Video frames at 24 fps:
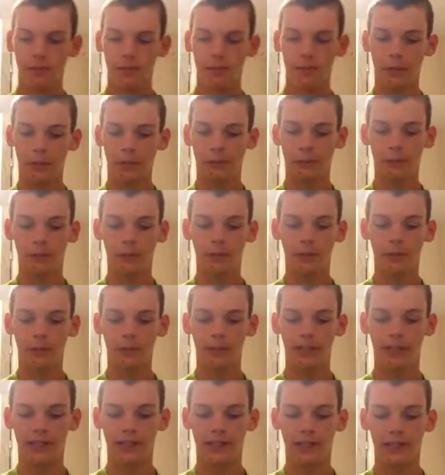But I really
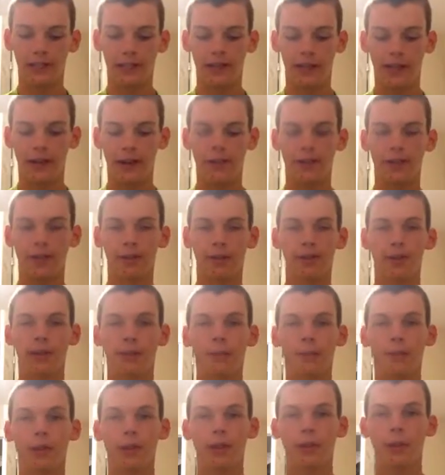don't like that they got rid of the
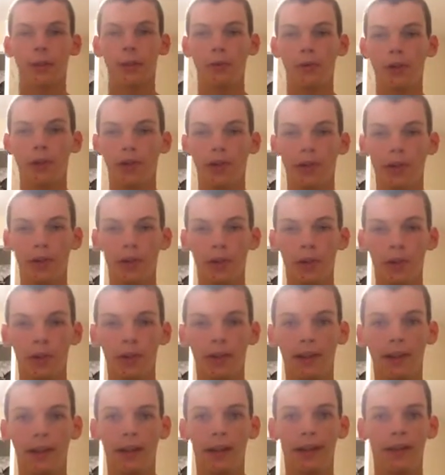spring-loaded handle,
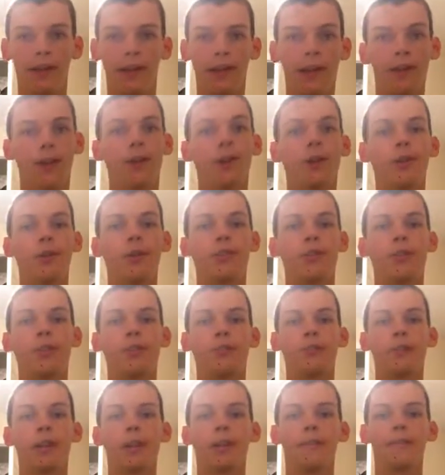and I also
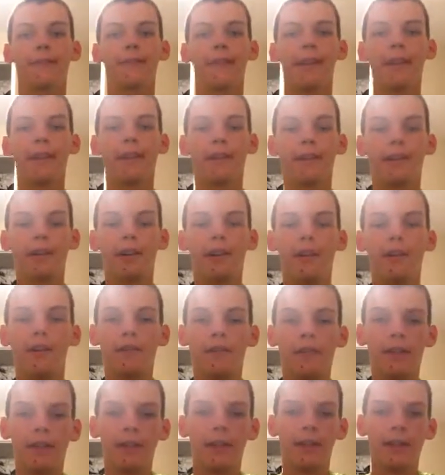am not a fan of
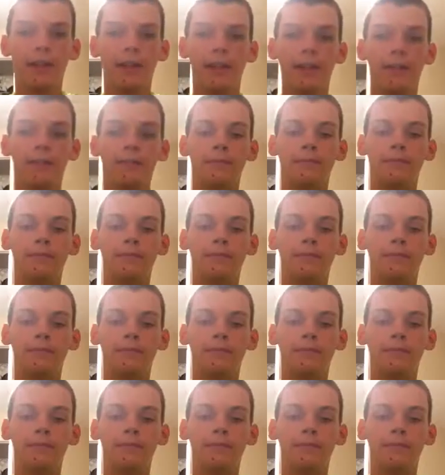the